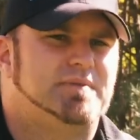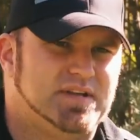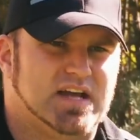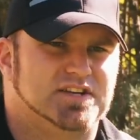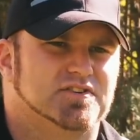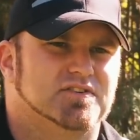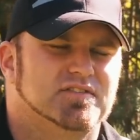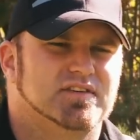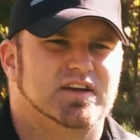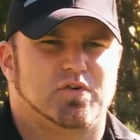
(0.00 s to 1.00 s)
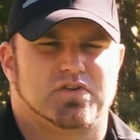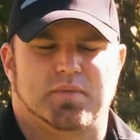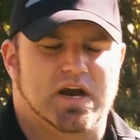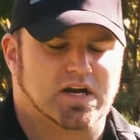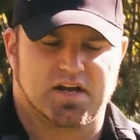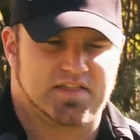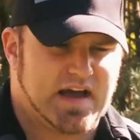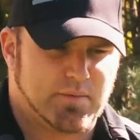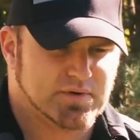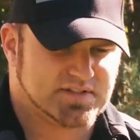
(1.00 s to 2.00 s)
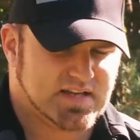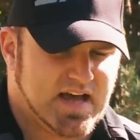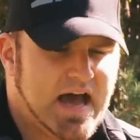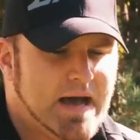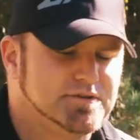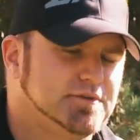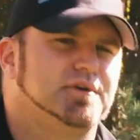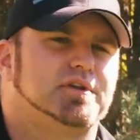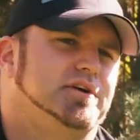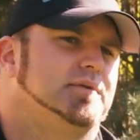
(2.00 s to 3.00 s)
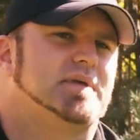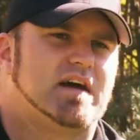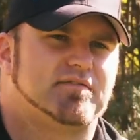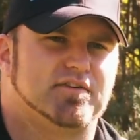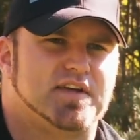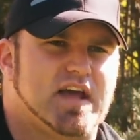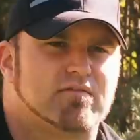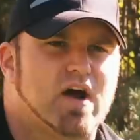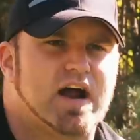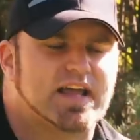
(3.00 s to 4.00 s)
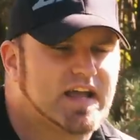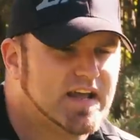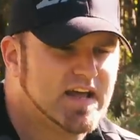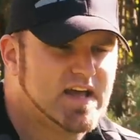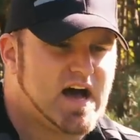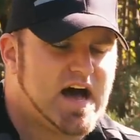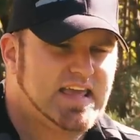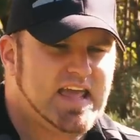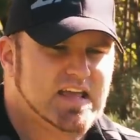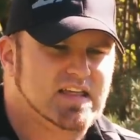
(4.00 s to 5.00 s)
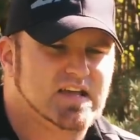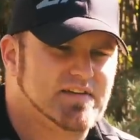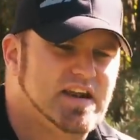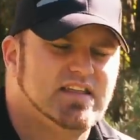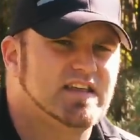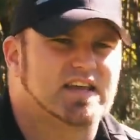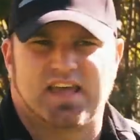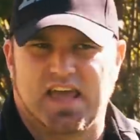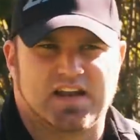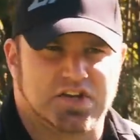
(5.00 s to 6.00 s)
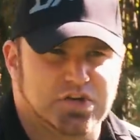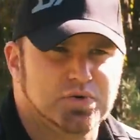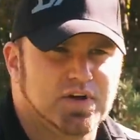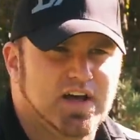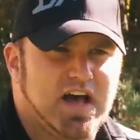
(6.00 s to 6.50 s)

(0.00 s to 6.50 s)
potential in North America. That was absolutely clear to me after a day of riding it. I can't think of anything it can't do.